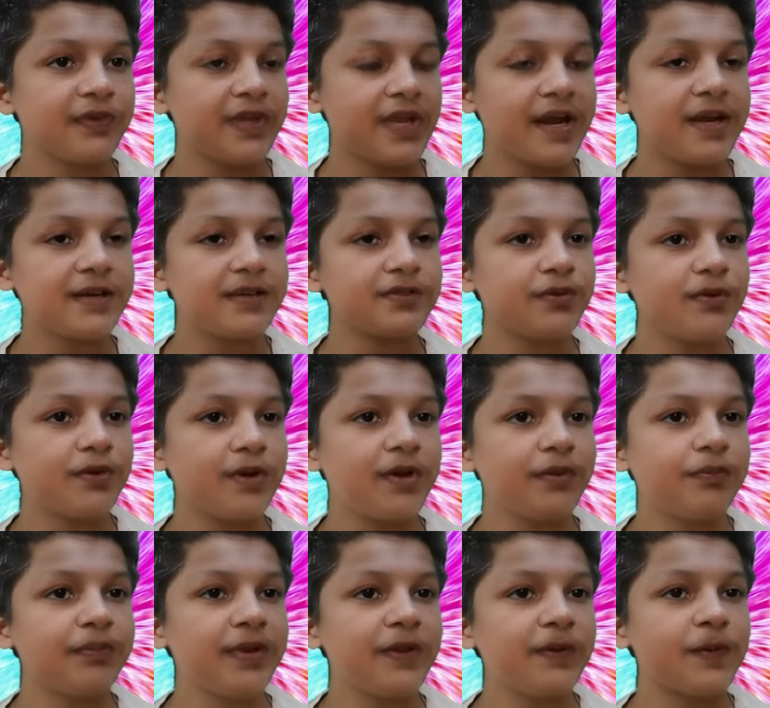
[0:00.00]
are so
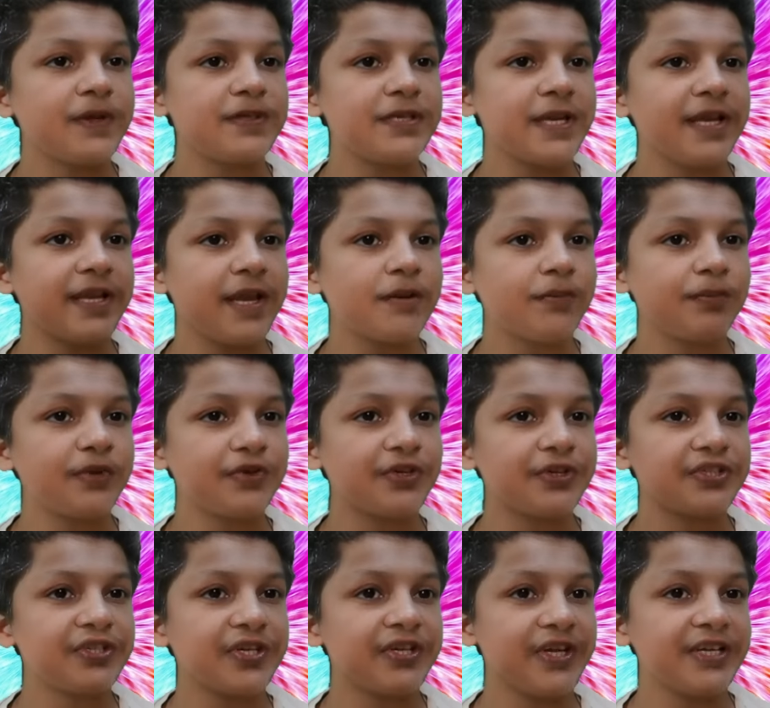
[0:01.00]
obviously computer
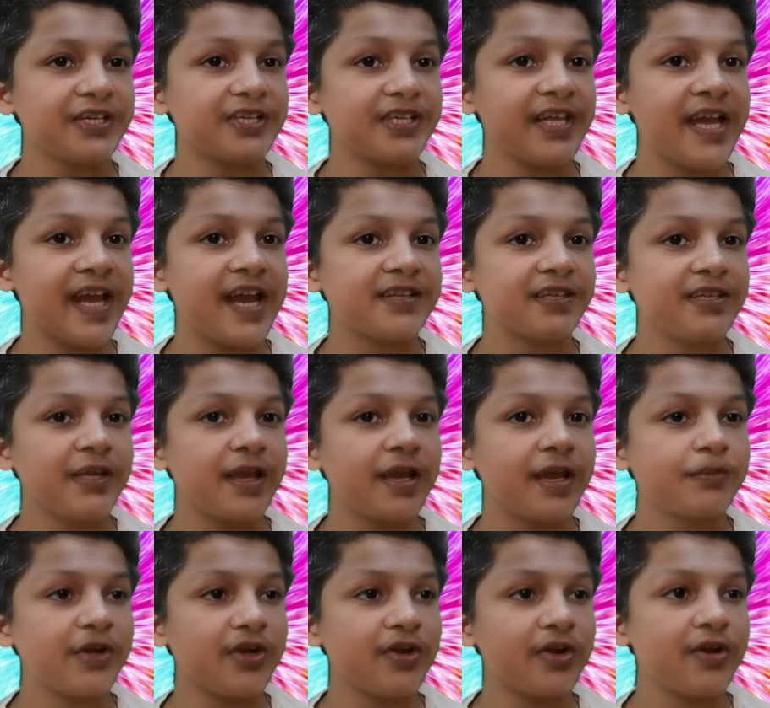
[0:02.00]
generated that they
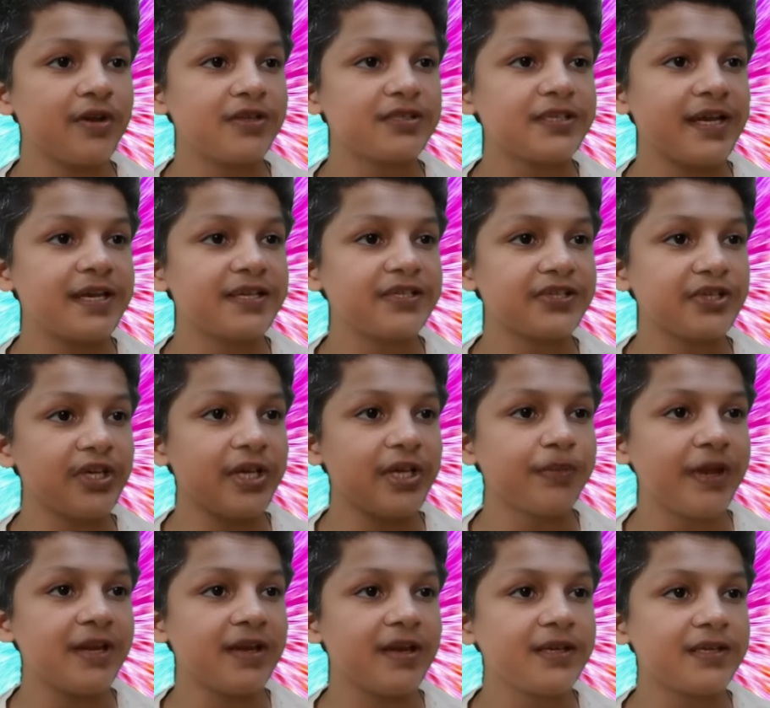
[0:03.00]
come across as
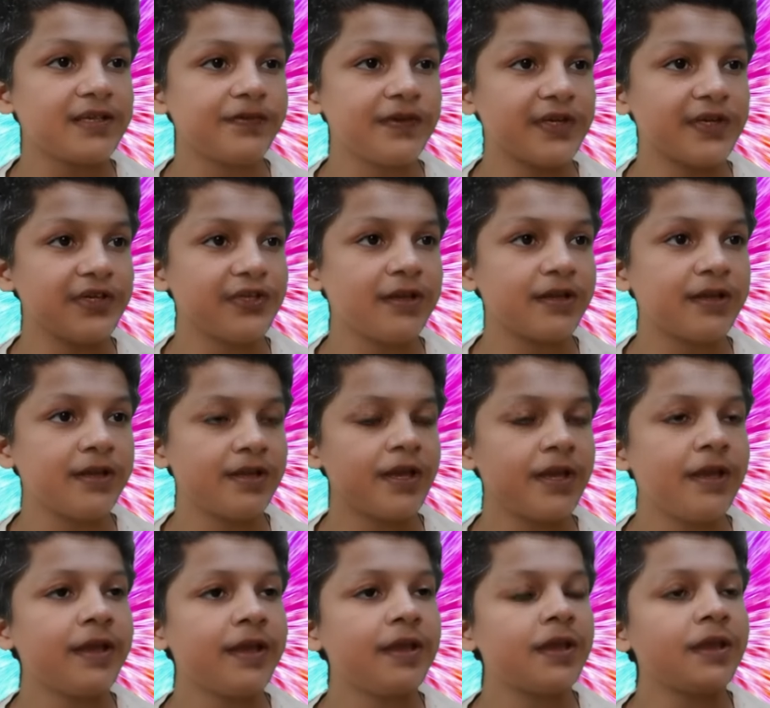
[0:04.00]
cheap and artificial.
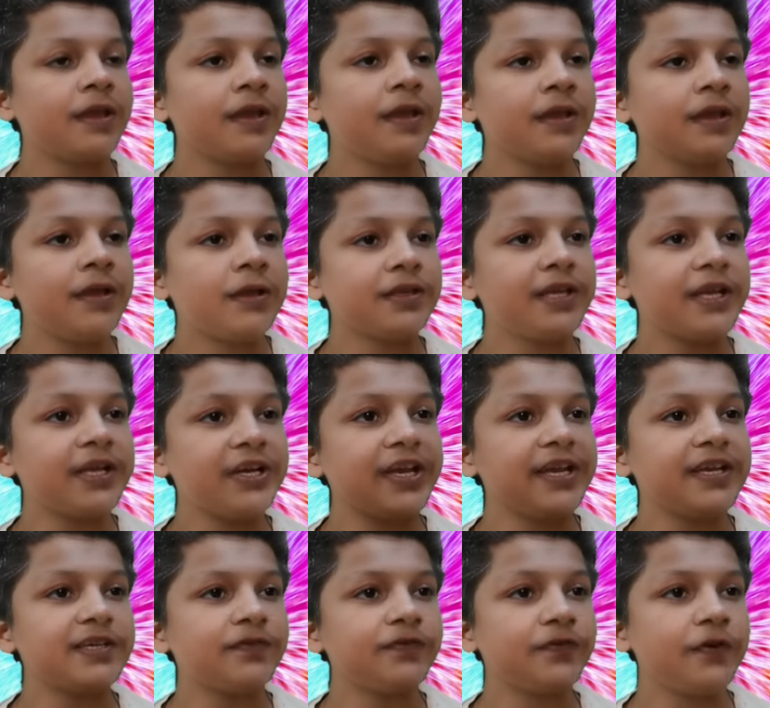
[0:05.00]
The
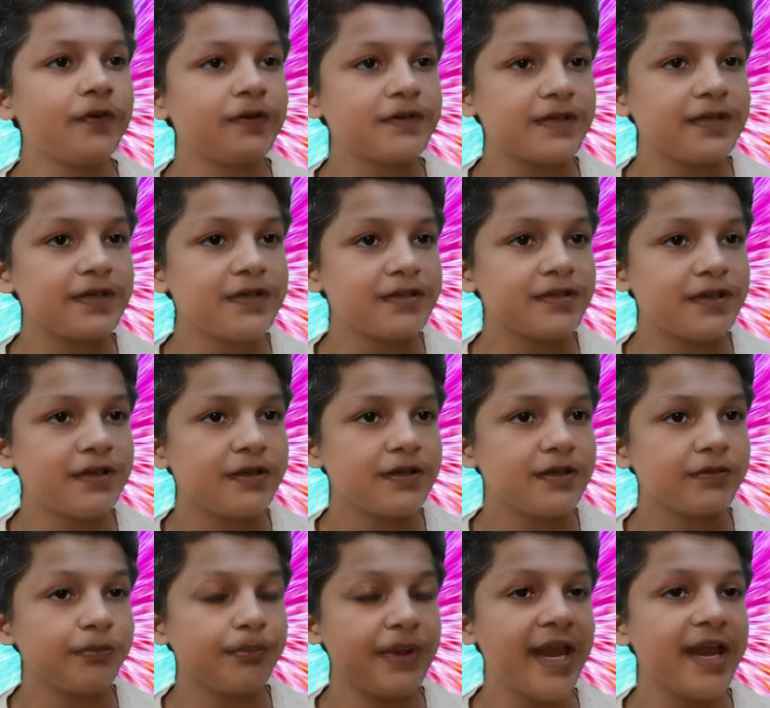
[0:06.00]
creative forces
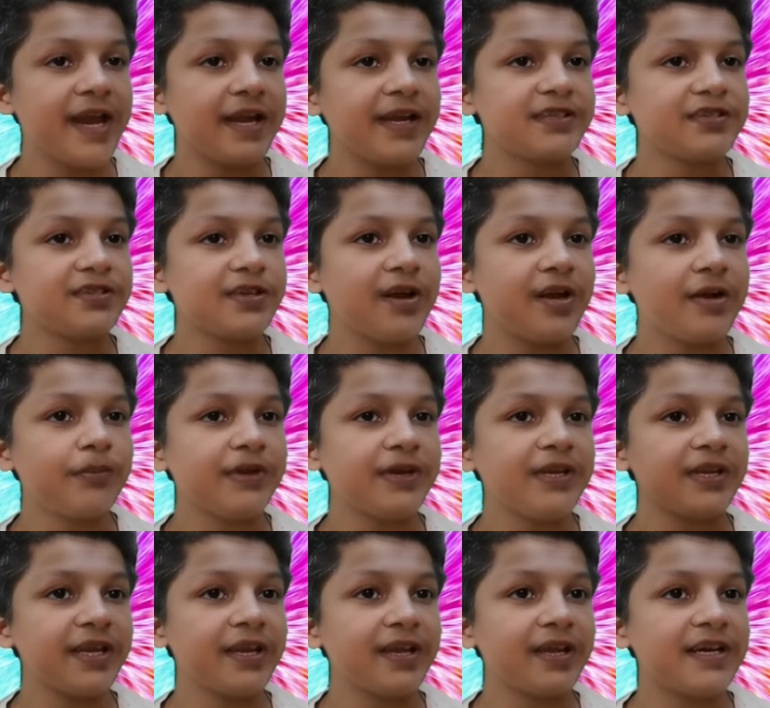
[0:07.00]
Behind the
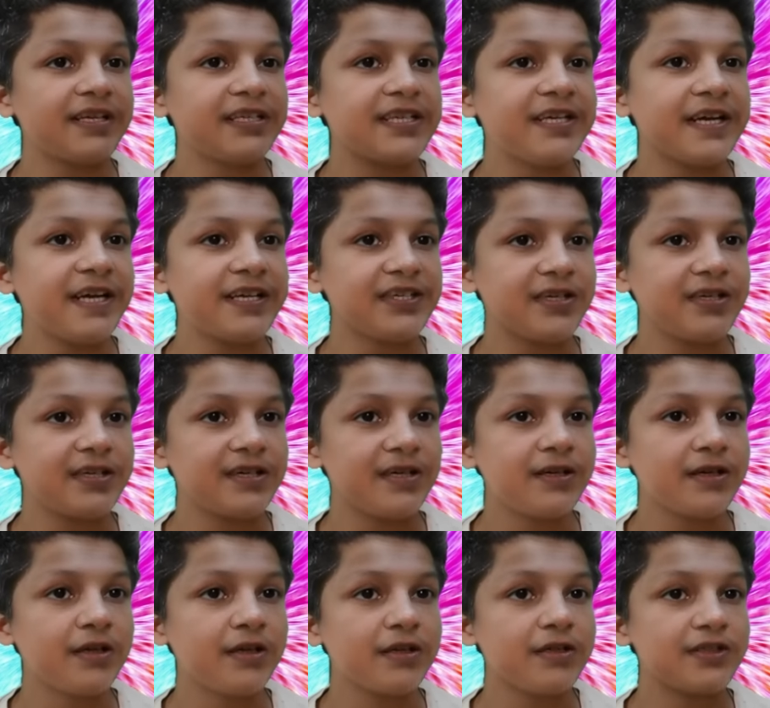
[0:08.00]
Scorpion King are director
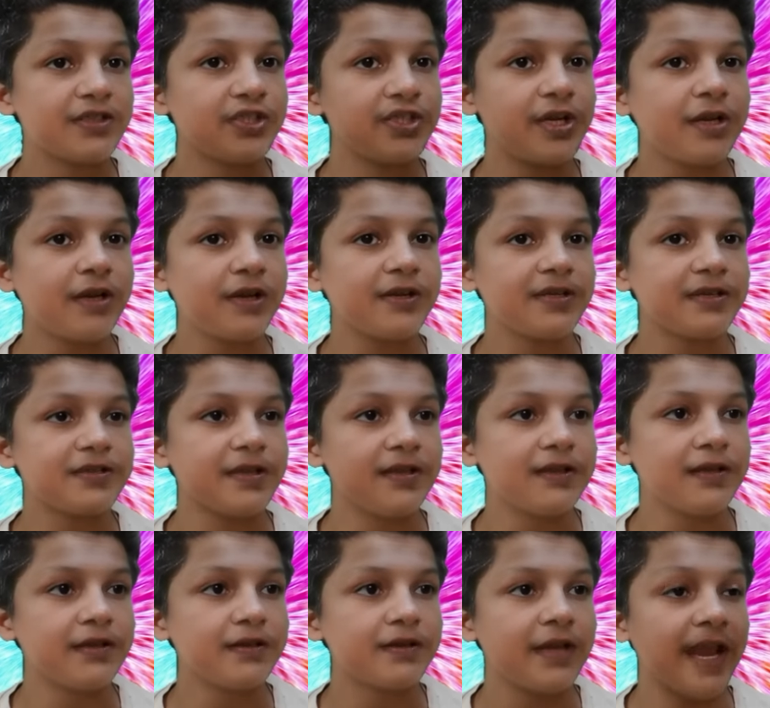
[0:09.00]
Chuck
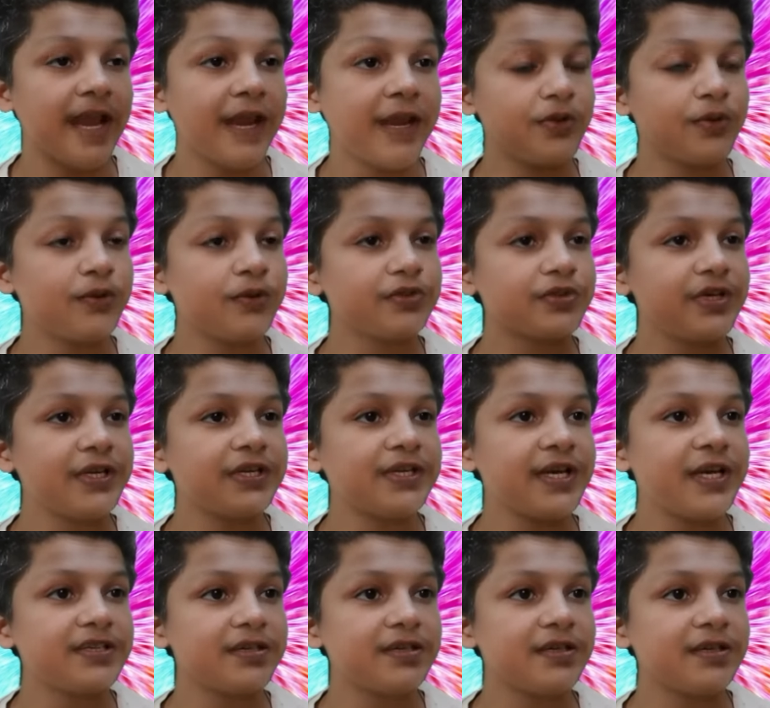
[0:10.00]
Russell and
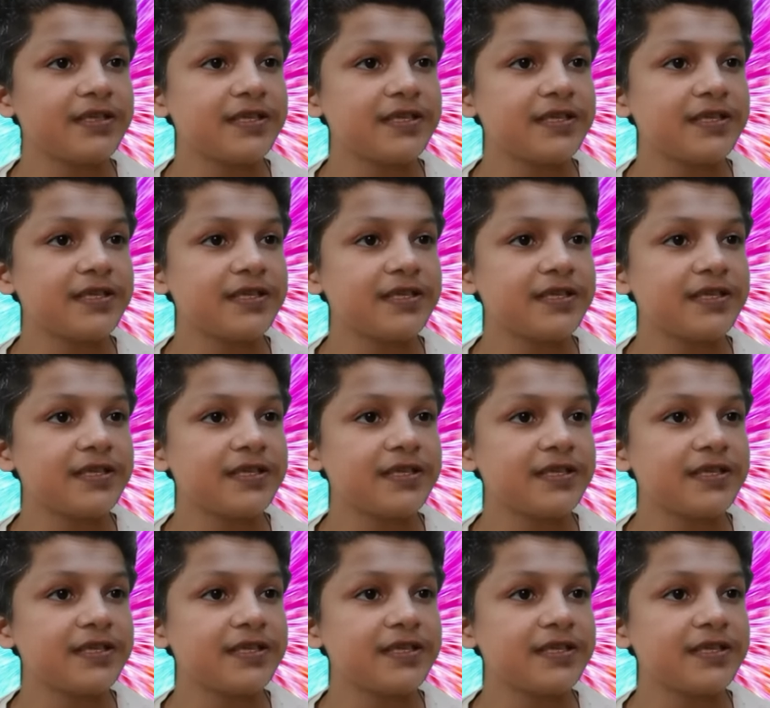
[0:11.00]
co-screenwriter